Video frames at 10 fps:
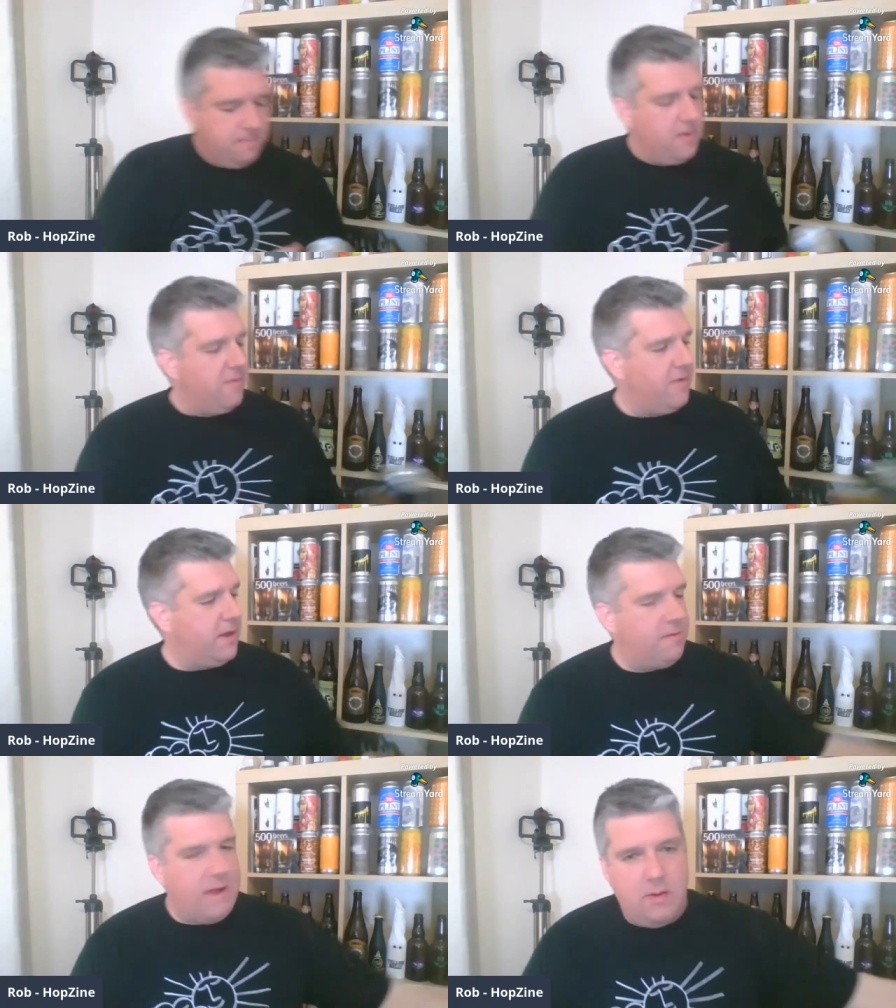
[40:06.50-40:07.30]
Moving
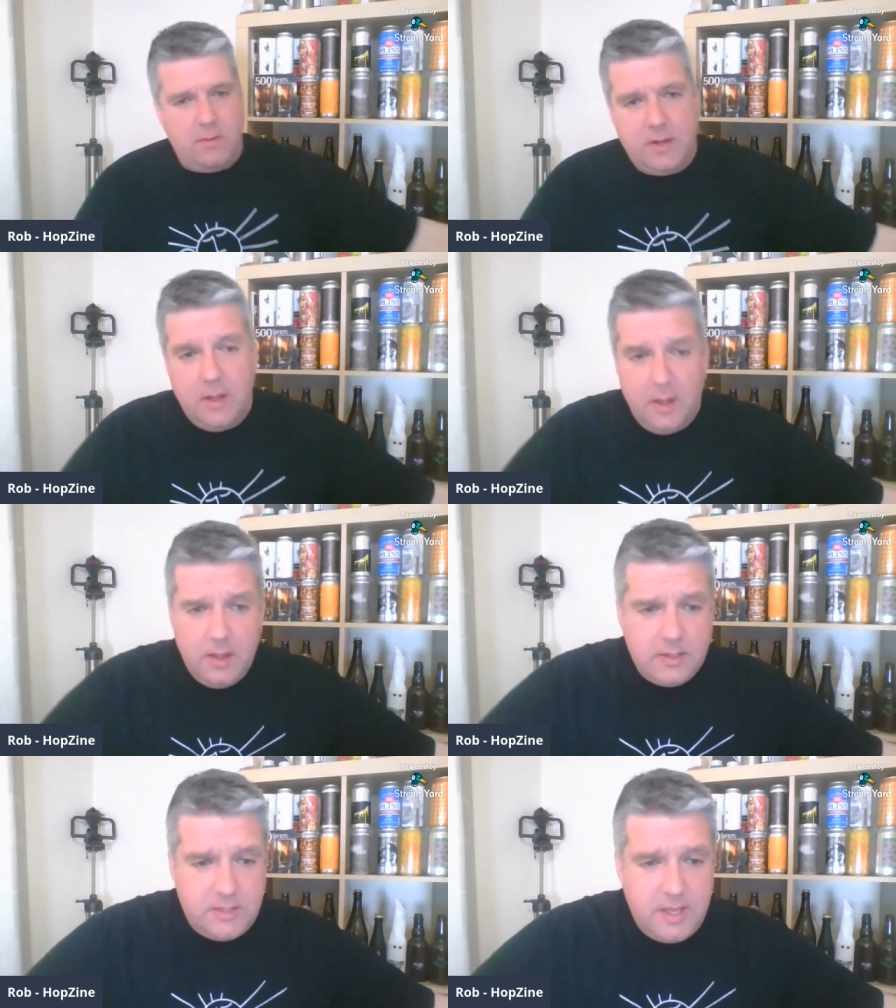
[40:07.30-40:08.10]
around.
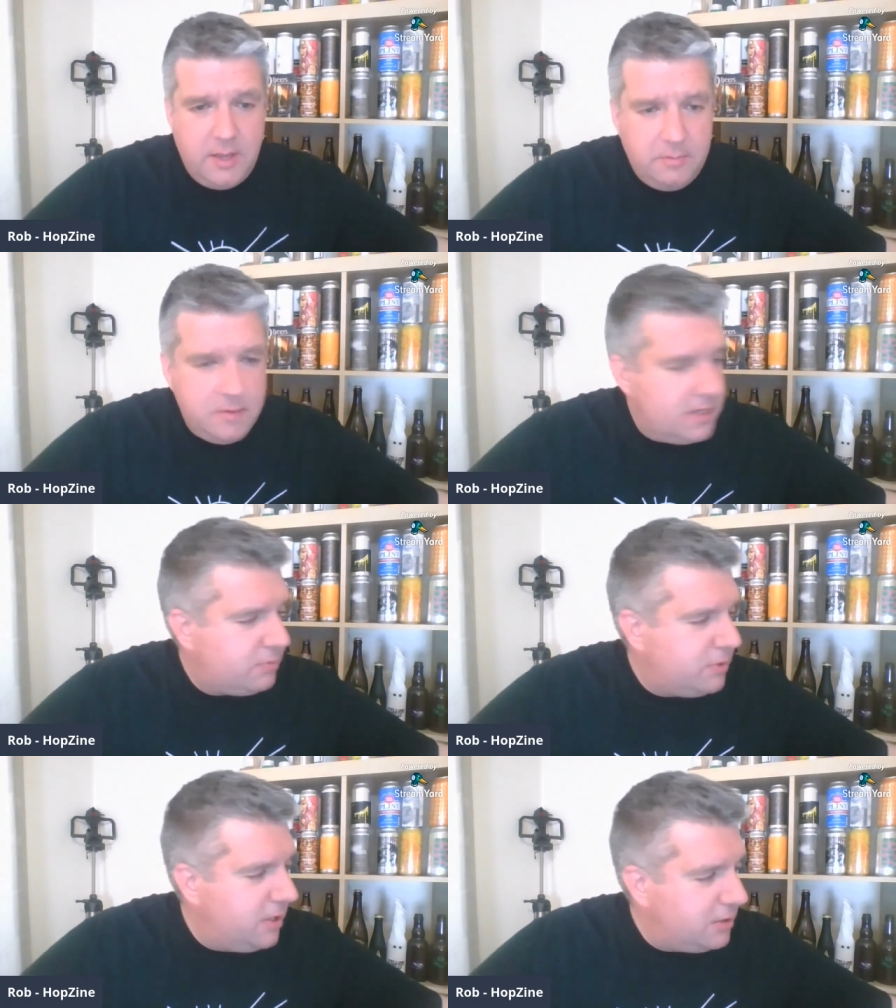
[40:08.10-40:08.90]
Seamless
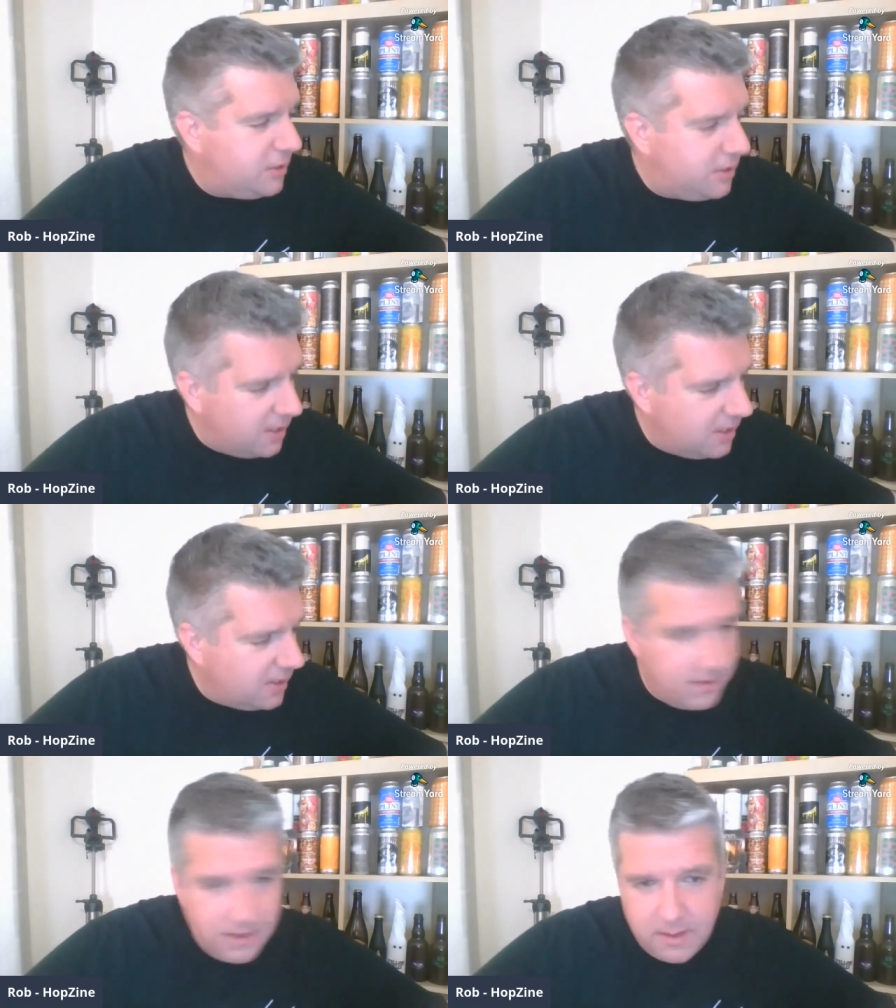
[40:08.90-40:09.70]
production
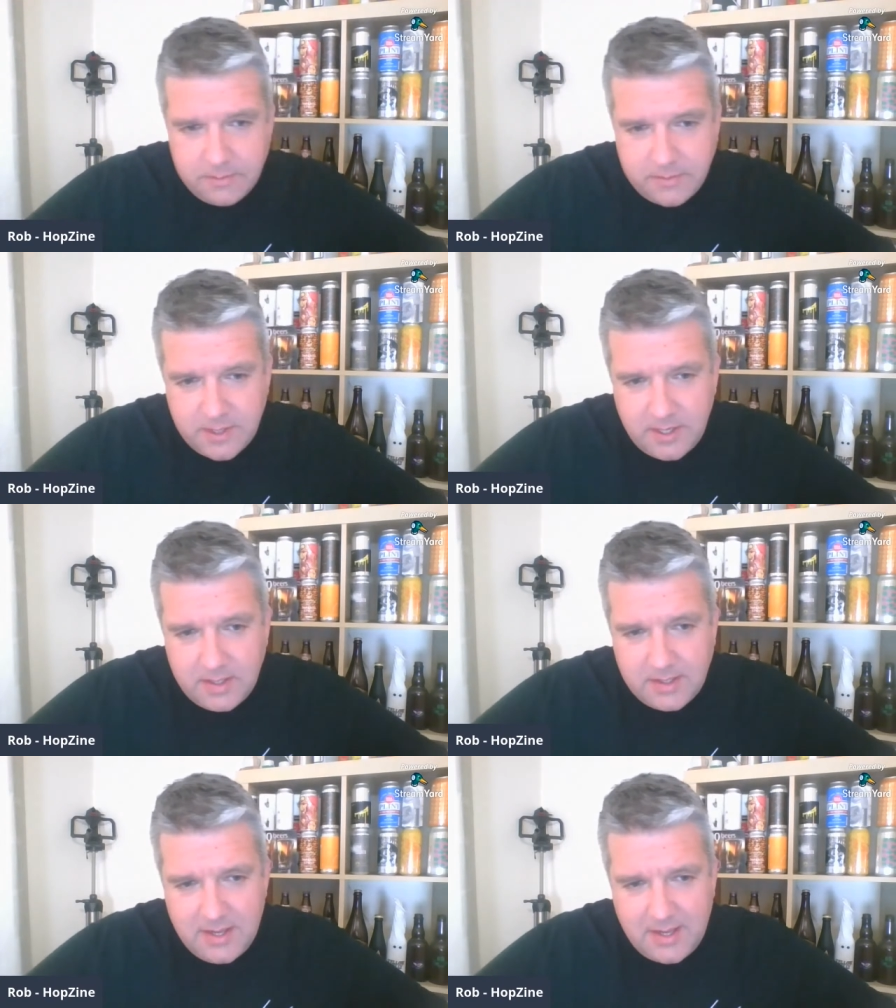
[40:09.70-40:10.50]
on
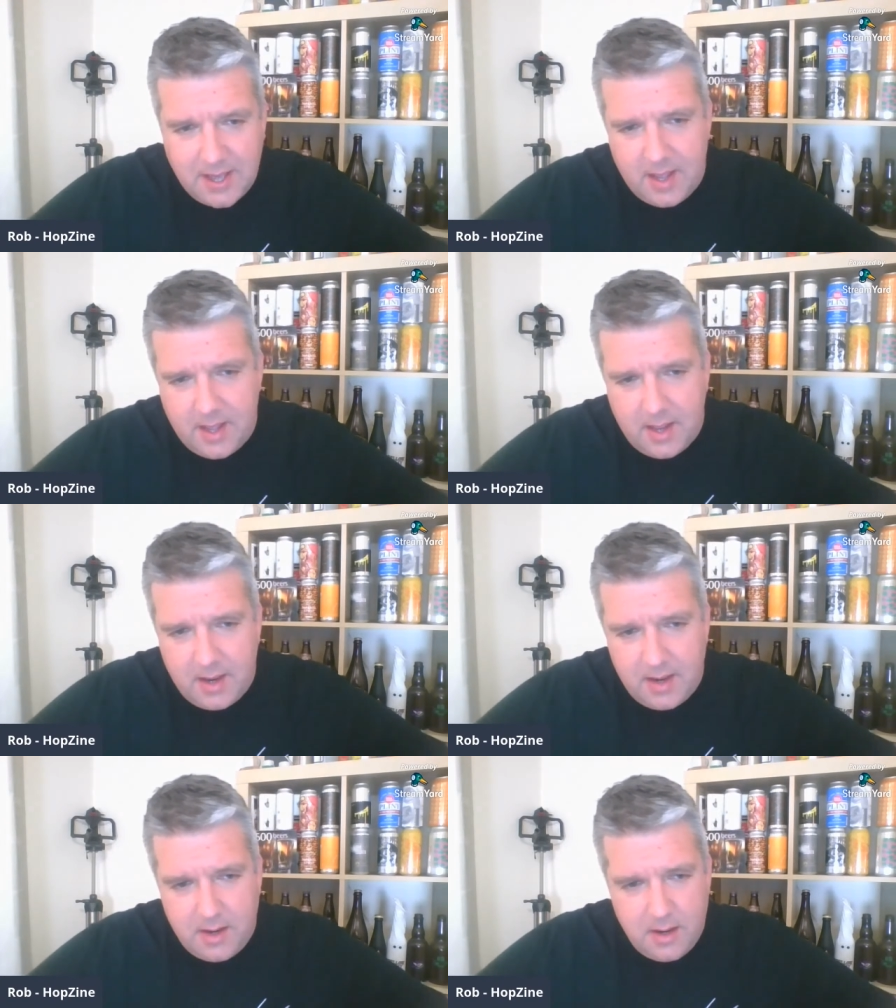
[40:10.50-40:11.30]
Hopzine
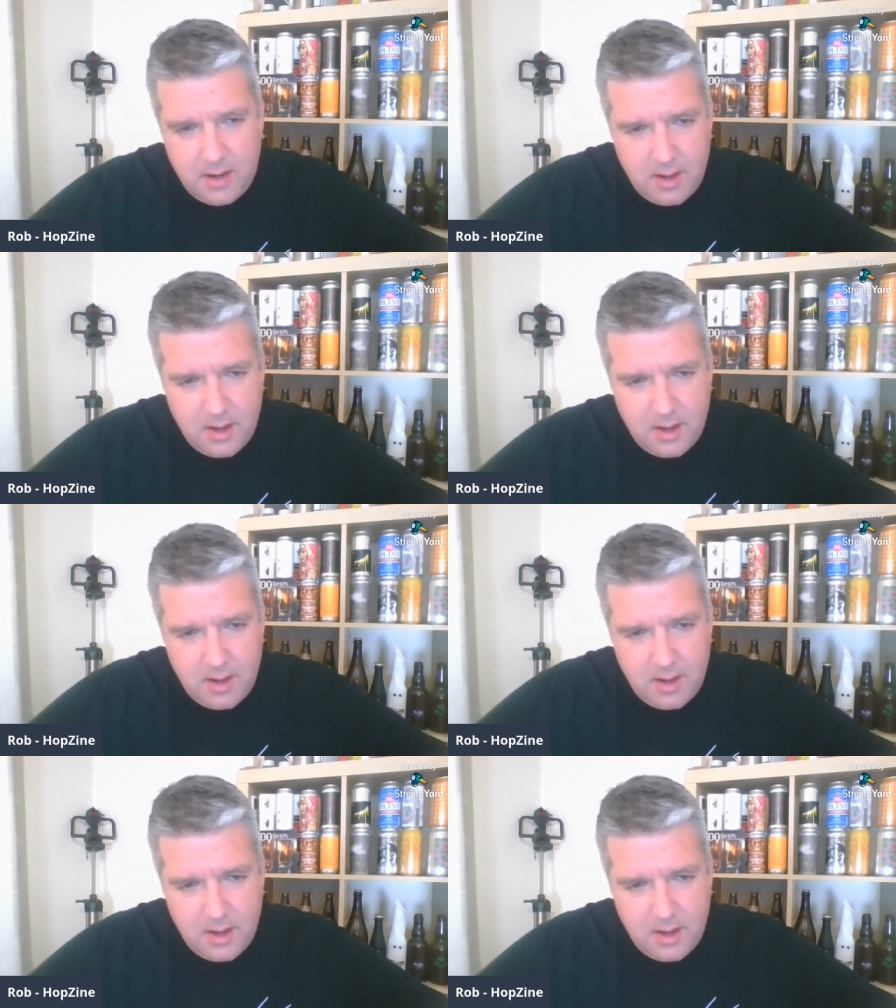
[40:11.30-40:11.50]
again.